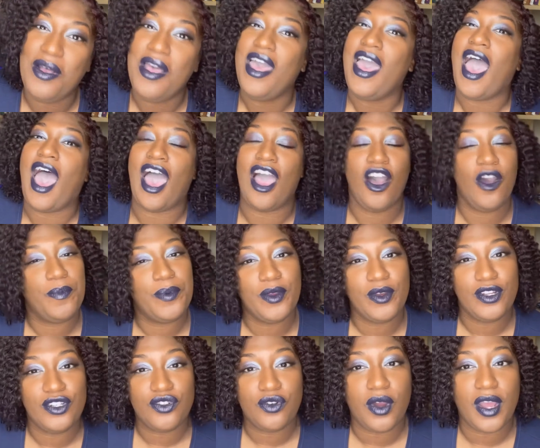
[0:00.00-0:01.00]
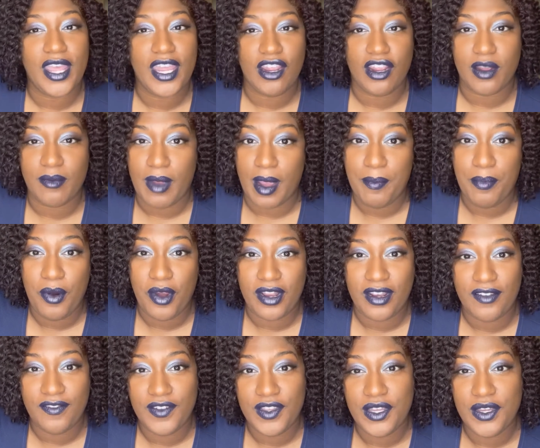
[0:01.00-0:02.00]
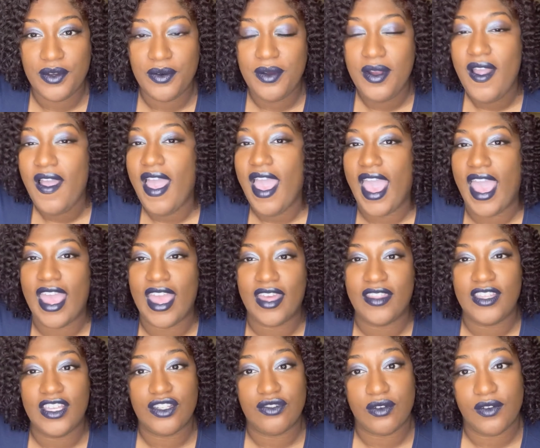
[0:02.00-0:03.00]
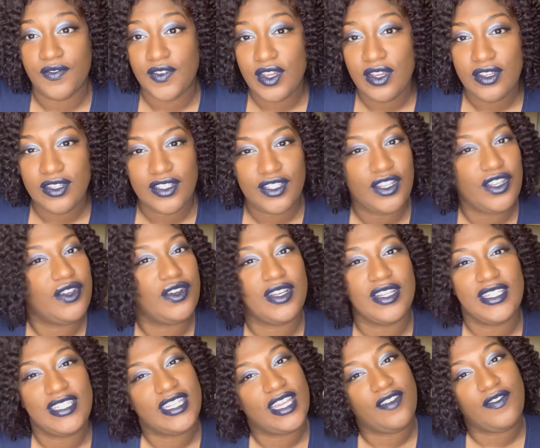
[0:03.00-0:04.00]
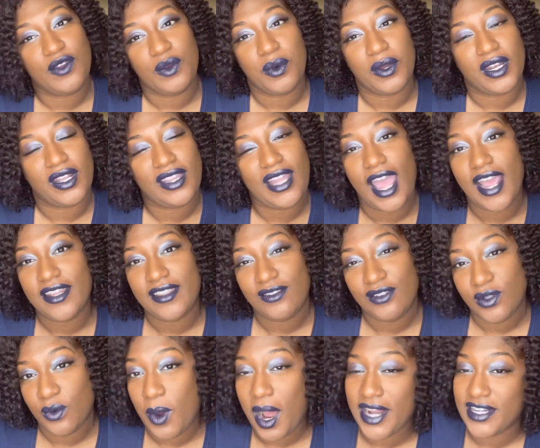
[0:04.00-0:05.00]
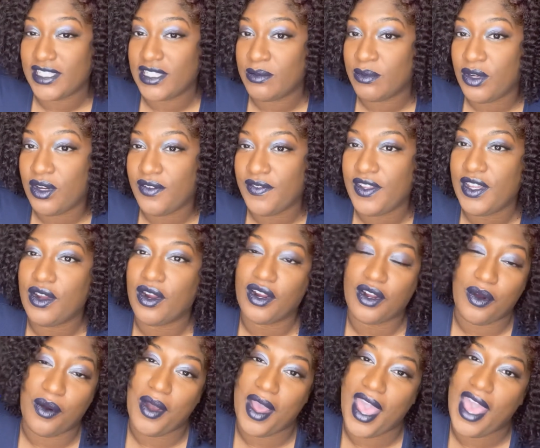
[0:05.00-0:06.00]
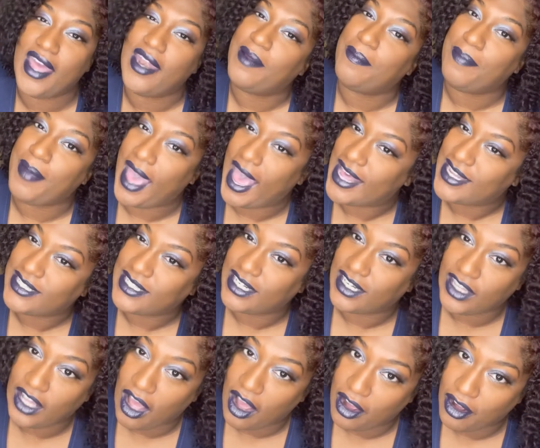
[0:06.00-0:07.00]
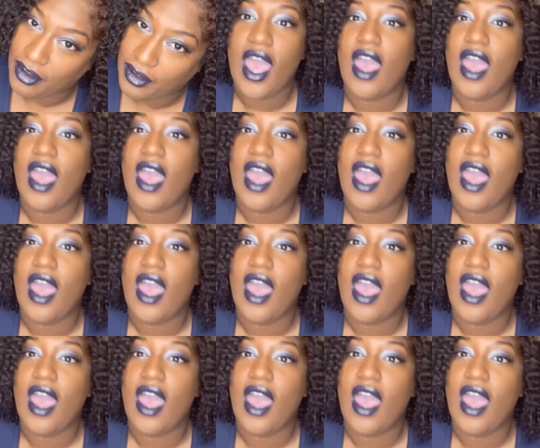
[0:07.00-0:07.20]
I hope you enjoy hearing my point of view and these reviews so you can see if you would like to watch the movie or go ahead and pass it along.